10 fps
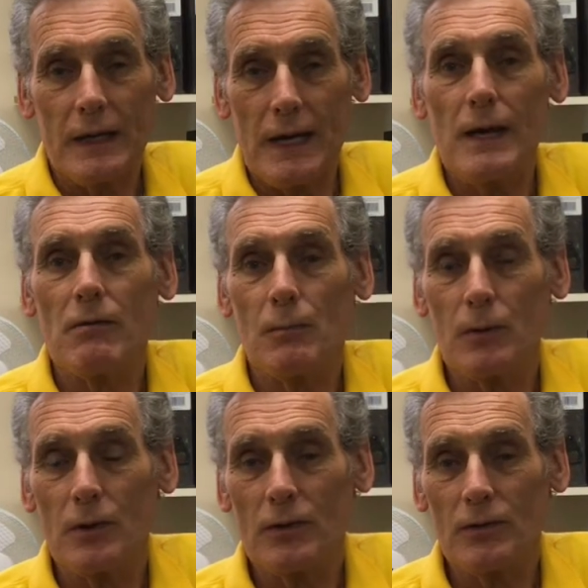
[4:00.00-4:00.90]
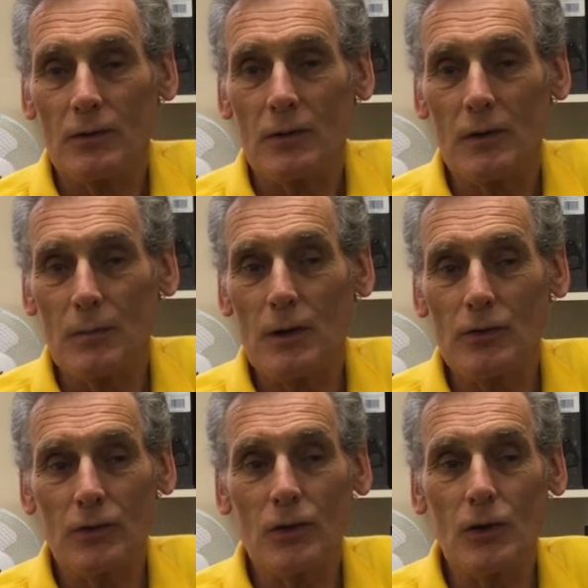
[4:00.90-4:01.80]
caring person, a
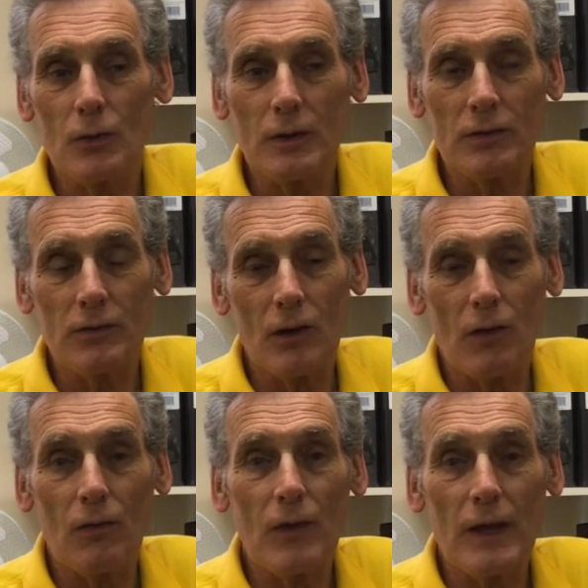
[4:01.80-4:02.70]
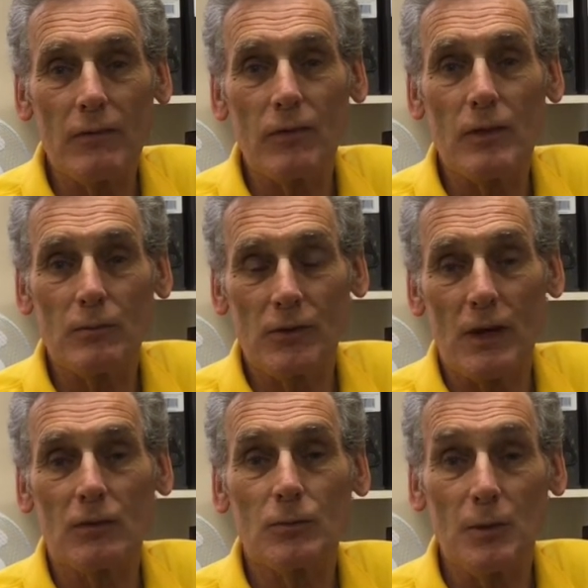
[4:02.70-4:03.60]
person who is not there for themselves,